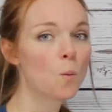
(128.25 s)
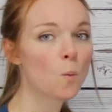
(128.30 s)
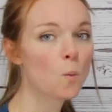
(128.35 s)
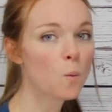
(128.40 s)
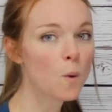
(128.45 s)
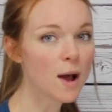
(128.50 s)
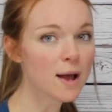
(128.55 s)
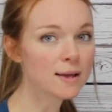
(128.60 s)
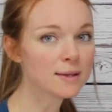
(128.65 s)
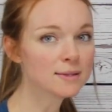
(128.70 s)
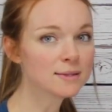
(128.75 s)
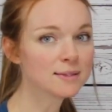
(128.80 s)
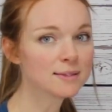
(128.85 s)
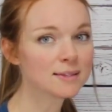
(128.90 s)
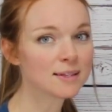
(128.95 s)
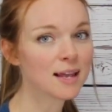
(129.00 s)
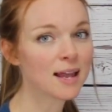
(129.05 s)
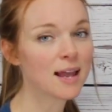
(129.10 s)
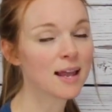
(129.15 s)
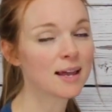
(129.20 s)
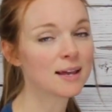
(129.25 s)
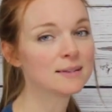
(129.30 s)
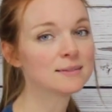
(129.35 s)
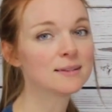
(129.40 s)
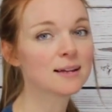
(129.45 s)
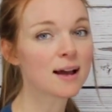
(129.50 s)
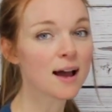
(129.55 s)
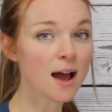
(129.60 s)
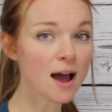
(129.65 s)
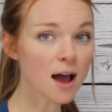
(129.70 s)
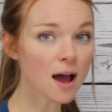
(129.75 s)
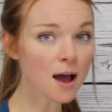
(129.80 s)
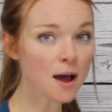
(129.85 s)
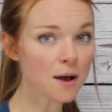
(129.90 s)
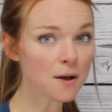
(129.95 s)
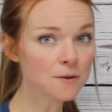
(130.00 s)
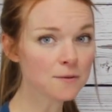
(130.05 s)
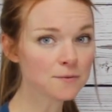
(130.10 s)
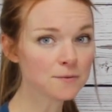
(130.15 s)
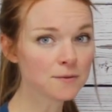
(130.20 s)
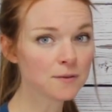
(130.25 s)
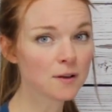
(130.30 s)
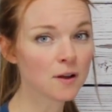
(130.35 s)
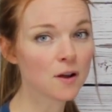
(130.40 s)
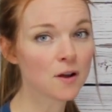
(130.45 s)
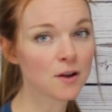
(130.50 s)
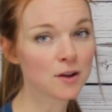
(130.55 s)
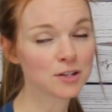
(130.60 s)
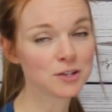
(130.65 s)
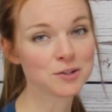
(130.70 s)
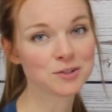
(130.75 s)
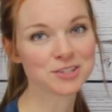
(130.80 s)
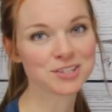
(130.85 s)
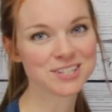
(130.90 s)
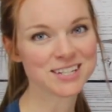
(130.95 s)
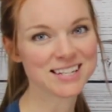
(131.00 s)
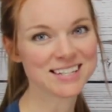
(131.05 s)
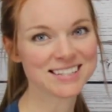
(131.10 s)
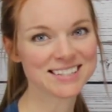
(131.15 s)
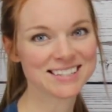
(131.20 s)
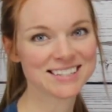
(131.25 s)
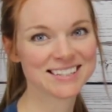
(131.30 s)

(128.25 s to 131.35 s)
was and of on your sheet.